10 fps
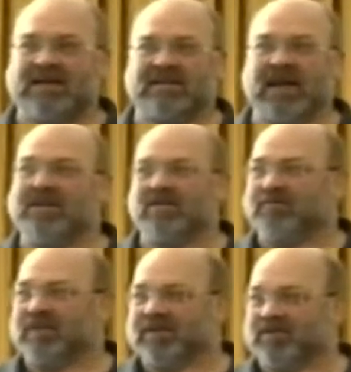of
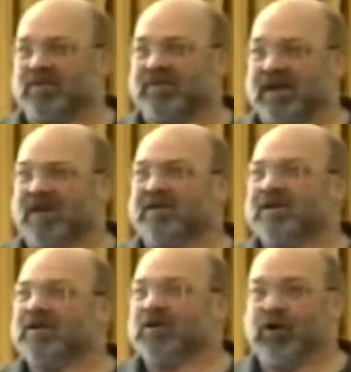the sort of,
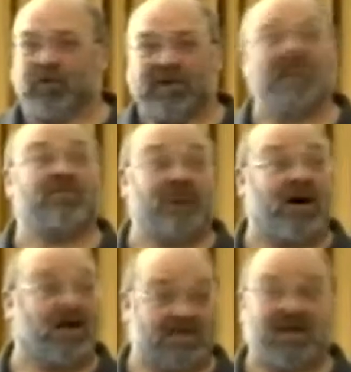who are we going to
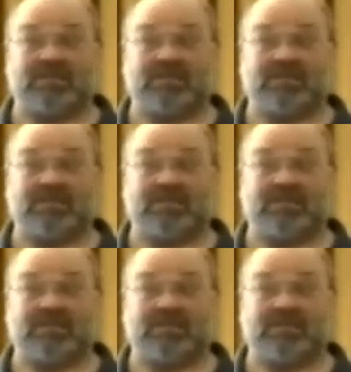fire type.